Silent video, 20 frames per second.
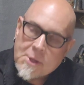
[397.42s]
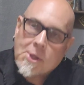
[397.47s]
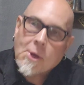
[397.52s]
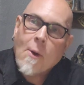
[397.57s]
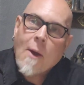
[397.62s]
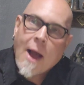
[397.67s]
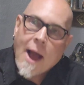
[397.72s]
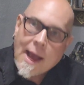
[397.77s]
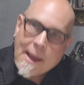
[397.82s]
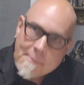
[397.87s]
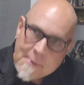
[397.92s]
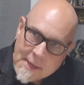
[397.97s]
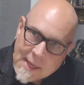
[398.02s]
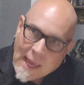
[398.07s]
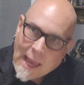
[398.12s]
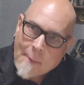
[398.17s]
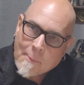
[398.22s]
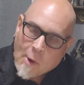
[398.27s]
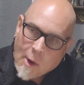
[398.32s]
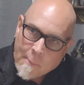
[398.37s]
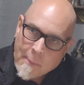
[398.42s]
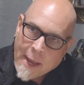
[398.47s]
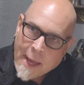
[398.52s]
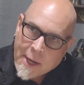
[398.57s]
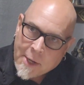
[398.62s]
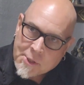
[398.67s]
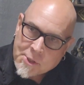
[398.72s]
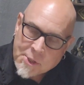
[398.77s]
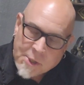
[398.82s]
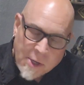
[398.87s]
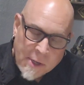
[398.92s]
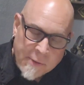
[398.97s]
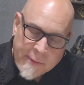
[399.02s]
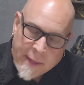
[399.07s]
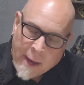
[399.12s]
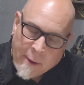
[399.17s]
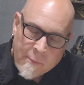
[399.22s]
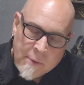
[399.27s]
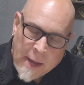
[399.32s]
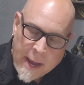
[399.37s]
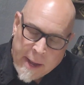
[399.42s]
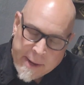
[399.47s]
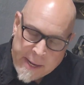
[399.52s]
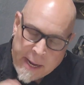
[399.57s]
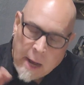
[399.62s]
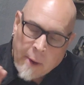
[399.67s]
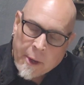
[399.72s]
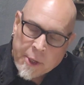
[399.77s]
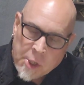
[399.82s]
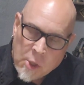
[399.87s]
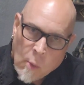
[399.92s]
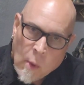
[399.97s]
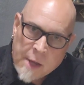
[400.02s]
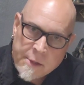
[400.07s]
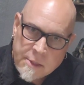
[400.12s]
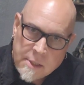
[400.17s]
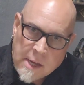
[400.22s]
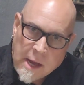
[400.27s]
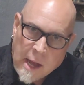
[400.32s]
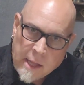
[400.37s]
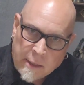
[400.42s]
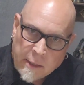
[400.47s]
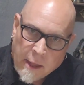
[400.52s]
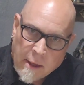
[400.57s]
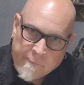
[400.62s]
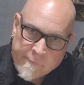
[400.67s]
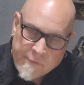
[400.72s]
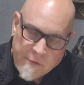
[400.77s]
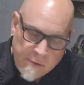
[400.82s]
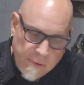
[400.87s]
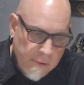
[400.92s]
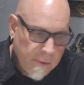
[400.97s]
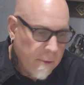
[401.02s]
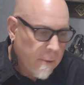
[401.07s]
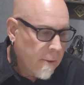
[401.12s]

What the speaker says: So I became our manager, and now I know why Scott left.